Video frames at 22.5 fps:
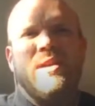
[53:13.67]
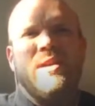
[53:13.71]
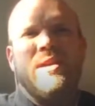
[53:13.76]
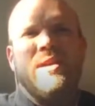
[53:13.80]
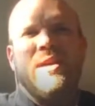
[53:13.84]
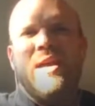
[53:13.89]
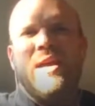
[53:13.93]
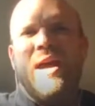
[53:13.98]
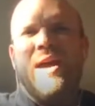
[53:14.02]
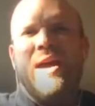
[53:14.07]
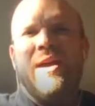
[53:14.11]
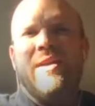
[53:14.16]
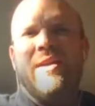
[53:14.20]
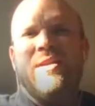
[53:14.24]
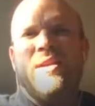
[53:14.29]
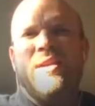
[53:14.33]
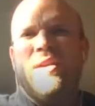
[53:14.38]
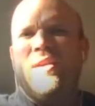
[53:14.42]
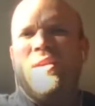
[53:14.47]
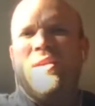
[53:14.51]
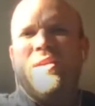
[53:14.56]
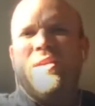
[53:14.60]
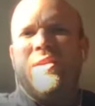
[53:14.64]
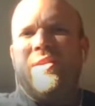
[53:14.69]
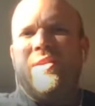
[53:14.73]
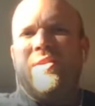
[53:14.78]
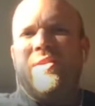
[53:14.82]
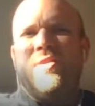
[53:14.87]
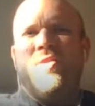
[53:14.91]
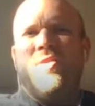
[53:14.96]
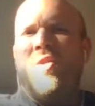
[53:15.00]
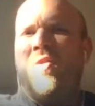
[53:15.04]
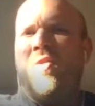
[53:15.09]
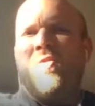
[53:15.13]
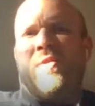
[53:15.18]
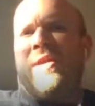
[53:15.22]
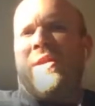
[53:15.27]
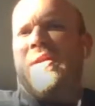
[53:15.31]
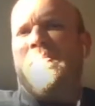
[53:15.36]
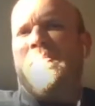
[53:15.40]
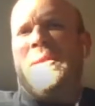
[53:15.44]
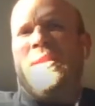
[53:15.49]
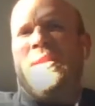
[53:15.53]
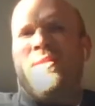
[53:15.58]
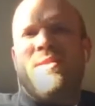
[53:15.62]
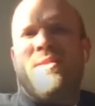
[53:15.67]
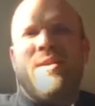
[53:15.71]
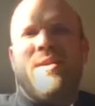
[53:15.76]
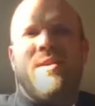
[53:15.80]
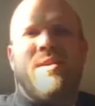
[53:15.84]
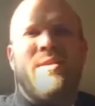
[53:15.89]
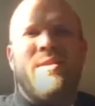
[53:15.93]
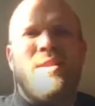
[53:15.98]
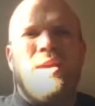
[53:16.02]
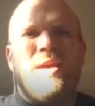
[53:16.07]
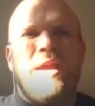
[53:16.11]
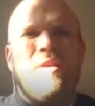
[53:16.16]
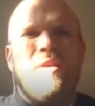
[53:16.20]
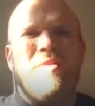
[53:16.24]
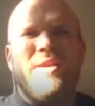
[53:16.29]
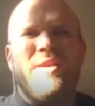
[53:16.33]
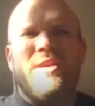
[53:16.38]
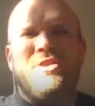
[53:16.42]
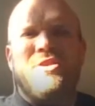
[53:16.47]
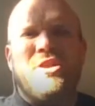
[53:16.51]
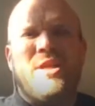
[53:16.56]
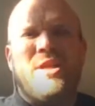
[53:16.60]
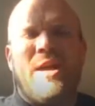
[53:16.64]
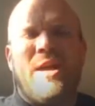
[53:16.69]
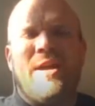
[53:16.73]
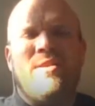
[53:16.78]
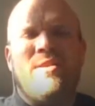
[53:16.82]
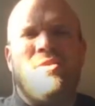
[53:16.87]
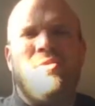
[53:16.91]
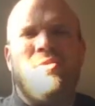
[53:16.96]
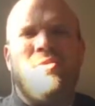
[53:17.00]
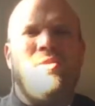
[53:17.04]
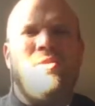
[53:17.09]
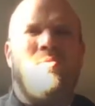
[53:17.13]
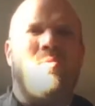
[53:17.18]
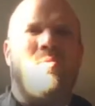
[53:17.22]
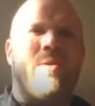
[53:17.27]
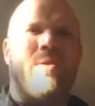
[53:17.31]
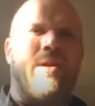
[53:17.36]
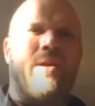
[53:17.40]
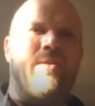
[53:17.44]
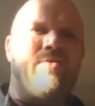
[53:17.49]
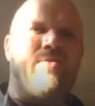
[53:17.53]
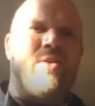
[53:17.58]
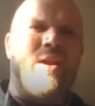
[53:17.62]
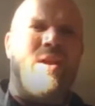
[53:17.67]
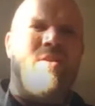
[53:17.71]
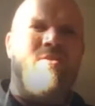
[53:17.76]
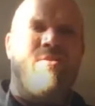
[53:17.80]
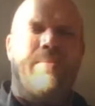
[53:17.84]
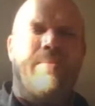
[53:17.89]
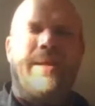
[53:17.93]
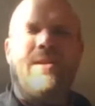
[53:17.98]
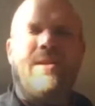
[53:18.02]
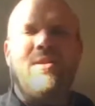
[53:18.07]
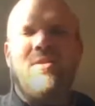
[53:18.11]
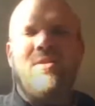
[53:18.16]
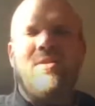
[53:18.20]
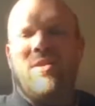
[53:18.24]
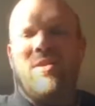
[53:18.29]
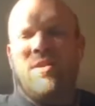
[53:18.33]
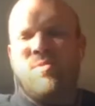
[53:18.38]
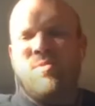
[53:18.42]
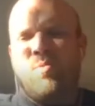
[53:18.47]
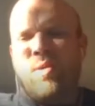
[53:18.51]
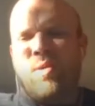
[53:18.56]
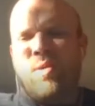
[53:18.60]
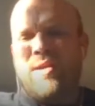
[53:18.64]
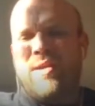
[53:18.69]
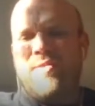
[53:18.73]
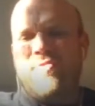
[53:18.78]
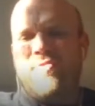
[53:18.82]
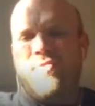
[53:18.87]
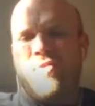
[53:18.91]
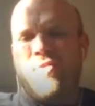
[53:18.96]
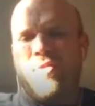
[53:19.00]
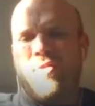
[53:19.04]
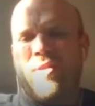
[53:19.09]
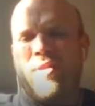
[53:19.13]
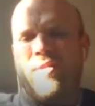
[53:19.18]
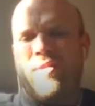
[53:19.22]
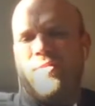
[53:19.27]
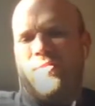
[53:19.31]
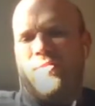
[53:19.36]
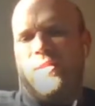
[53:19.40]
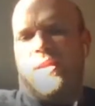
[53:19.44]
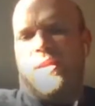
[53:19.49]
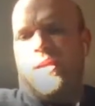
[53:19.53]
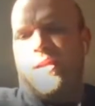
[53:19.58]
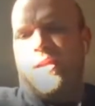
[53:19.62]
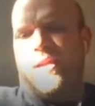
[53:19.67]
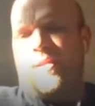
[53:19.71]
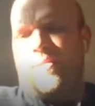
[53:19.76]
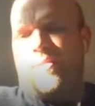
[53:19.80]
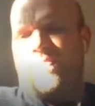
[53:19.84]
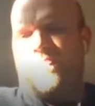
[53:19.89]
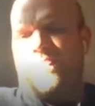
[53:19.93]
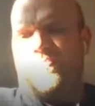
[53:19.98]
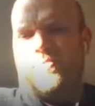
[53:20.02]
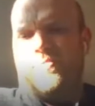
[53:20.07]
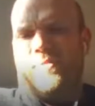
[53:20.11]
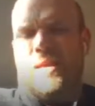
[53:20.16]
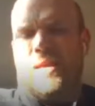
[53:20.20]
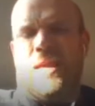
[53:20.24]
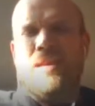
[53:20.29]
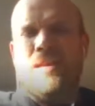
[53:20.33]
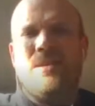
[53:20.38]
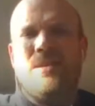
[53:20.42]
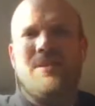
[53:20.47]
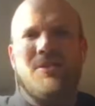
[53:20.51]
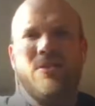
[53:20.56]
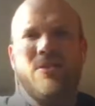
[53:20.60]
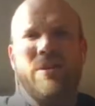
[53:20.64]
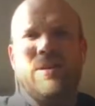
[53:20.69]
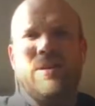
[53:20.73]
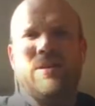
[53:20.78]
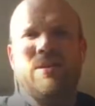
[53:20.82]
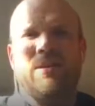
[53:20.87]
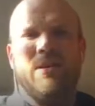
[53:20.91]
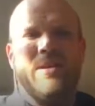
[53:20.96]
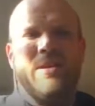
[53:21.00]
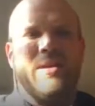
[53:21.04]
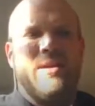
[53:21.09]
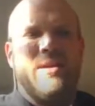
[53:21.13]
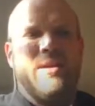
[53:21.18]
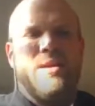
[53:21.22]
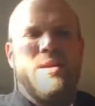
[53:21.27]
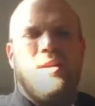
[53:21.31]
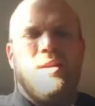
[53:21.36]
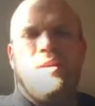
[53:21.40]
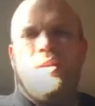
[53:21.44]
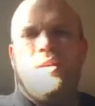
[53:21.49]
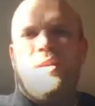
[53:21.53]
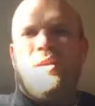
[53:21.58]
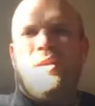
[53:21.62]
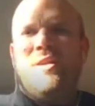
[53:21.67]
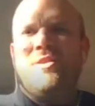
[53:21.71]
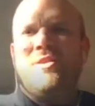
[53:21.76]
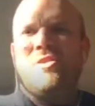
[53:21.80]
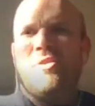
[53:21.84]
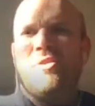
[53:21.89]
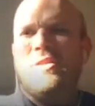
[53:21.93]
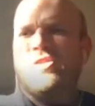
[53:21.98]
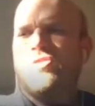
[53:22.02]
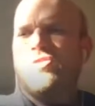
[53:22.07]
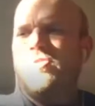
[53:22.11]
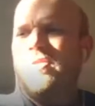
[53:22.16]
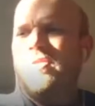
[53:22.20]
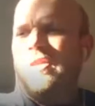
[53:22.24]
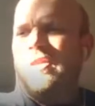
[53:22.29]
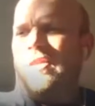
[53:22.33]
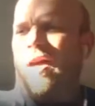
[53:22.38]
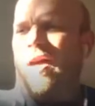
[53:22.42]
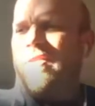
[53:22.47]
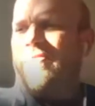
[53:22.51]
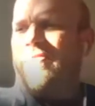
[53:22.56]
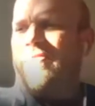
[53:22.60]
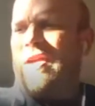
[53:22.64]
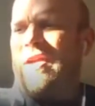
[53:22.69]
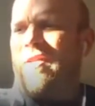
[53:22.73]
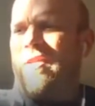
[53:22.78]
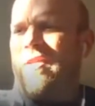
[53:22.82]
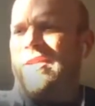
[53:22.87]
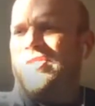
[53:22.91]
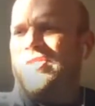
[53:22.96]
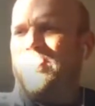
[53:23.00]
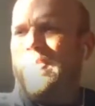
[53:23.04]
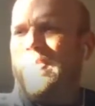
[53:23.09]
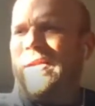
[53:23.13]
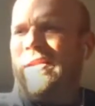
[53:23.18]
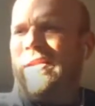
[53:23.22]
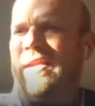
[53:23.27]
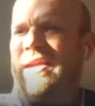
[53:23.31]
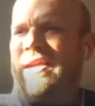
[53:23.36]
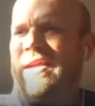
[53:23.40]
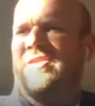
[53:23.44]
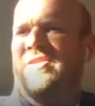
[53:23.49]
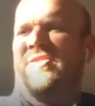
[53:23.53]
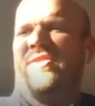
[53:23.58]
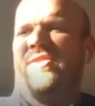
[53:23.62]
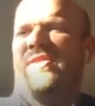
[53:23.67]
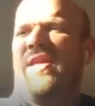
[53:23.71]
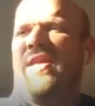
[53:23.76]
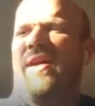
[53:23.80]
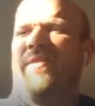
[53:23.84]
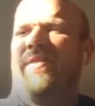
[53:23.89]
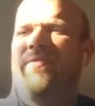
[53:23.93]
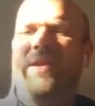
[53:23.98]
Uh, no, I mean, on the heritage side, you could work for government, you could work for um, industry. So it's true, a lot of heritage buildings or a lot of